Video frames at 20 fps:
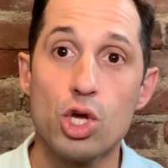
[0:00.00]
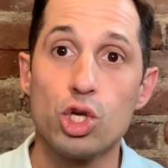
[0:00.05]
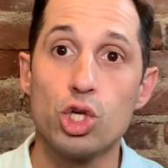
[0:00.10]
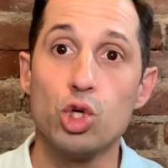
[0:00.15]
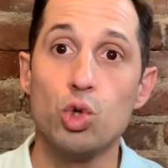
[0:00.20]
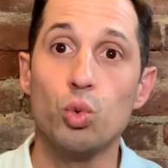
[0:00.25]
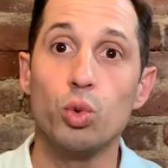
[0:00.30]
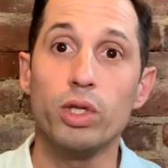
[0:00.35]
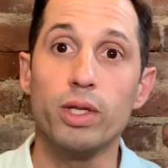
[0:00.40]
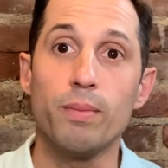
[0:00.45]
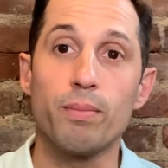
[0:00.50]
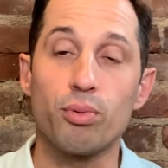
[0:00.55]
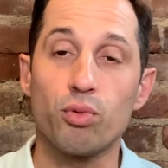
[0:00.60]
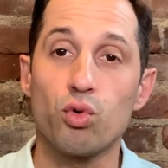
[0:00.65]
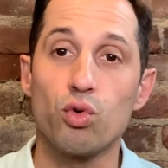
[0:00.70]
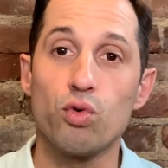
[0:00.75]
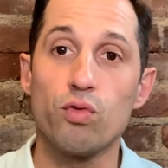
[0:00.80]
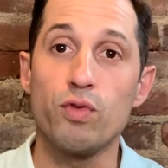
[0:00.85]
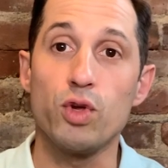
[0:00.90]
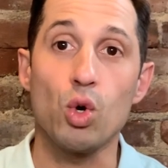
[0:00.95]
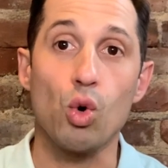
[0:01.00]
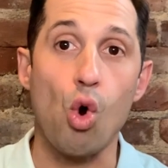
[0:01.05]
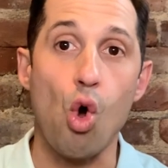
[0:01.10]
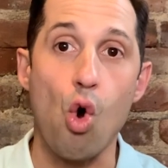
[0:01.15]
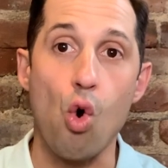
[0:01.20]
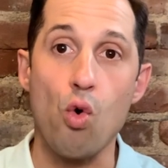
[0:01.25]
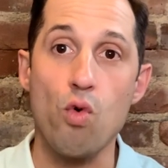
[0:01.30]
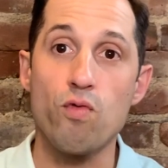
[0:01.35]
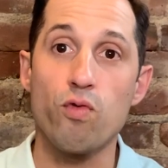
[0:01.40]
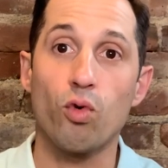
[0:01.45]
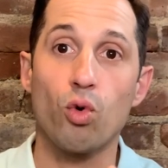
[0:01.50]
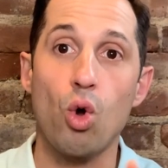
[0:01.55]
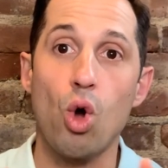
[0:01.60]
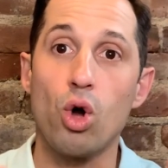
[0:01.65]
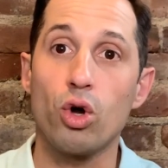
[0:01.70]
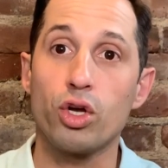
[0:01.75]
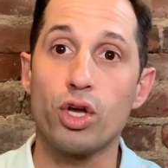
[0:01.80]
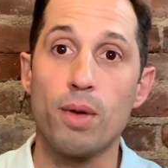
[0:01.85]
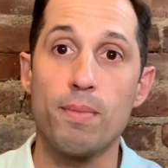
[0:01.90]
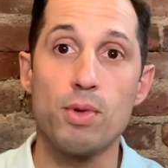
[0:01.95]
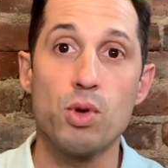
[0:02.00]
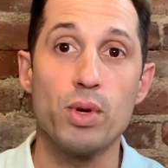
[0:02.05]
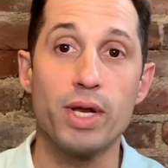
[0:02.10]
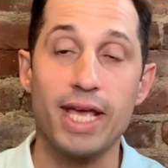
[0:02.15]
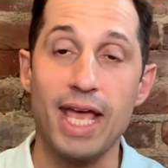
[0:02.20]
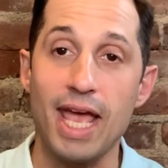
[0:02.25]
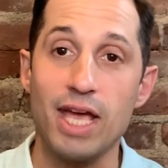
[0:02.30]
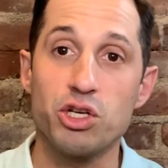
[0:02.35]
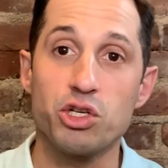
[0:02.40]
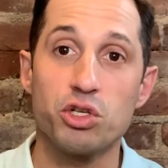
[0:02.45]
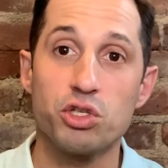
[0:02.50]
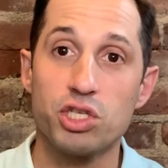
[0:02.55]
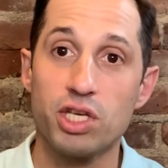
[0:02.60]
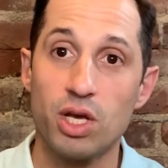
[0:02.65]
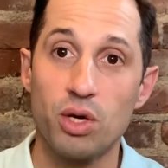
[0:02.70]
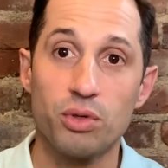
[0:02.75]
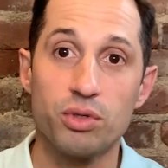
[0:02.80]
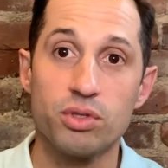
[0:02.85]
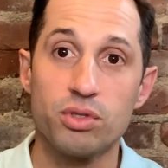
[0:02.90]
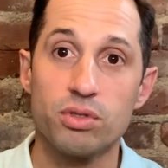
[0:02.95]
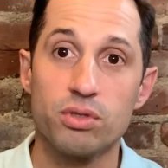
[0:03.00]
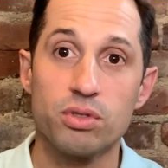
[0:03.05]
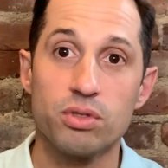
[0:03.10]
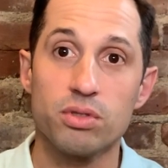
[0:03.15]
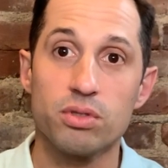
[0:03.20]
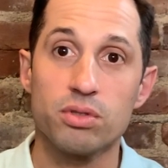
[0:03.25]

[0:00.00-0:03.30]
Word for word: You will improve your overall communication skills.